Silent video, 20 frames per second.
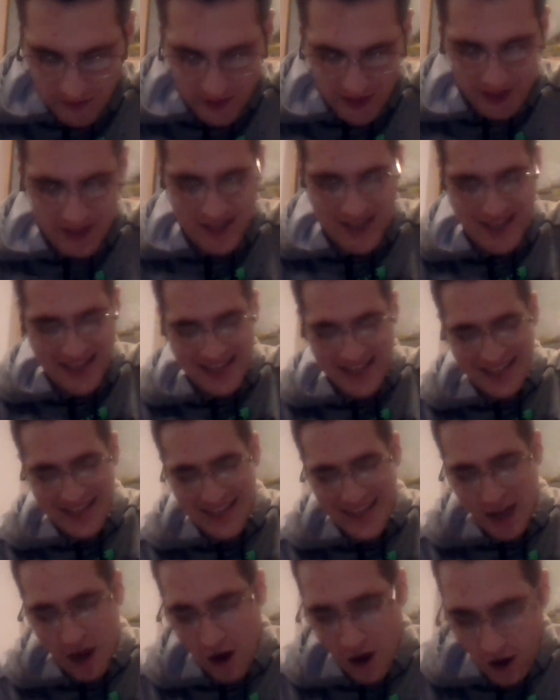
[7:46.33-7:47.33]
Then
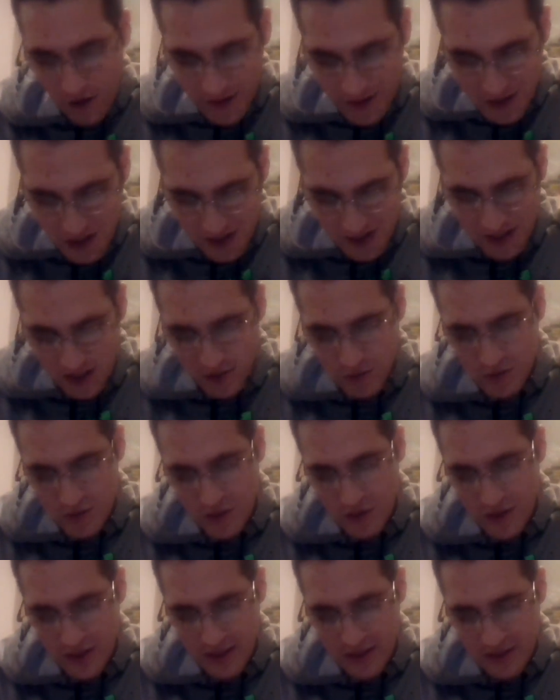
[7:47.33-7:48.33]
all the Gentiles will
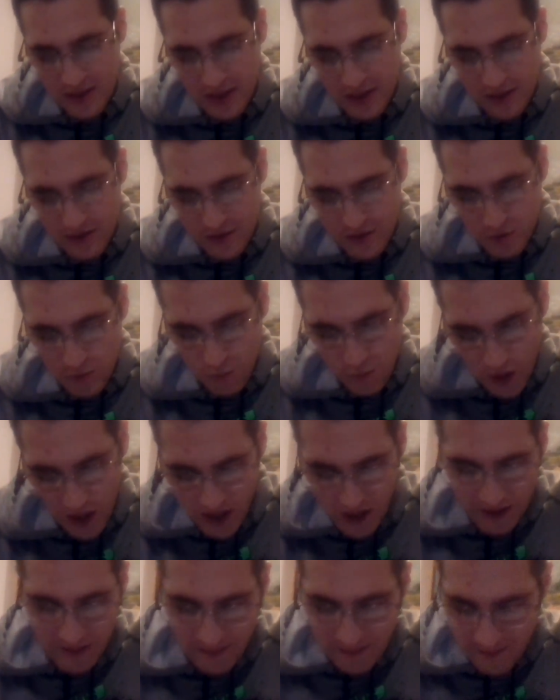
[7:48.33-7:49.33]
know that there is
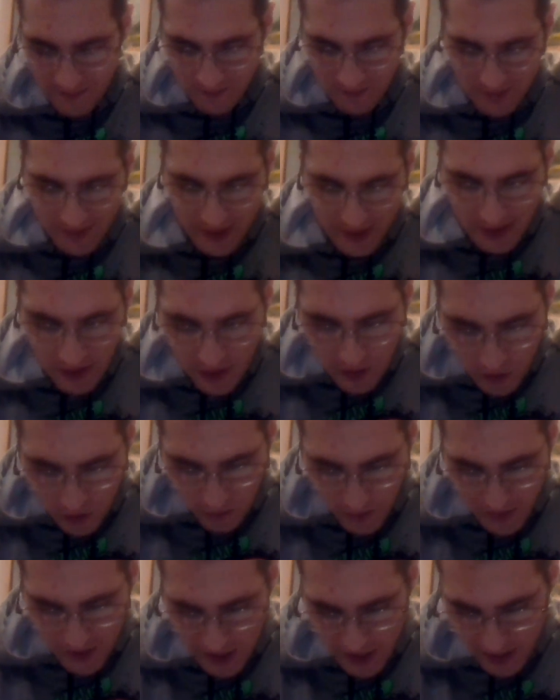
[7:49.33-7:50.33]
one who
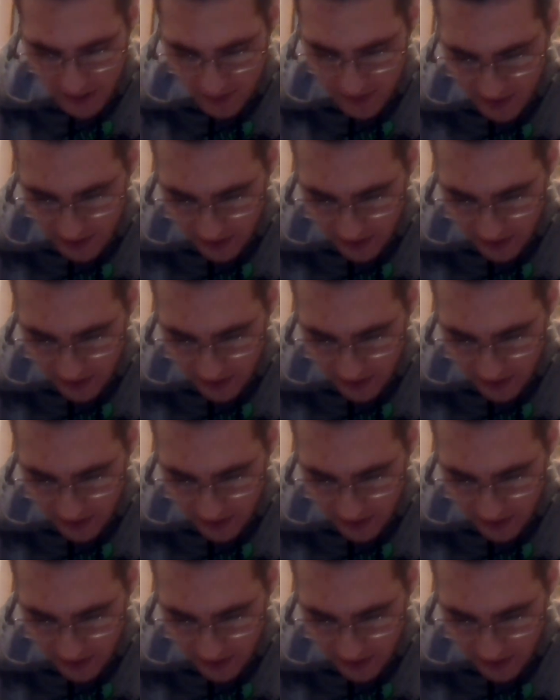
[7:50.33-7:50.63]
redeems